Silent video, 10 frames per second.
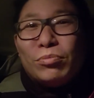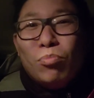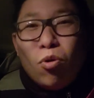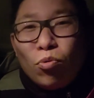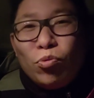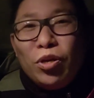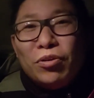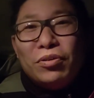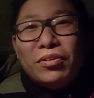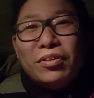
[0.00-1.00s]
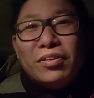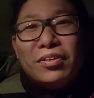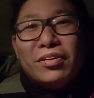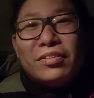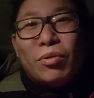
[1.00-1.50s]
more real
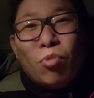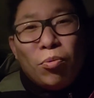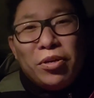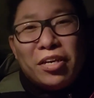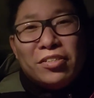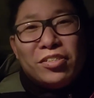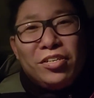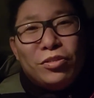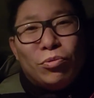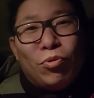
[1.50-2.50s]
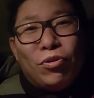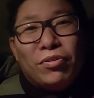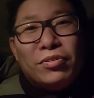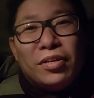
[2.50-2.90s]
than what we can see in the world.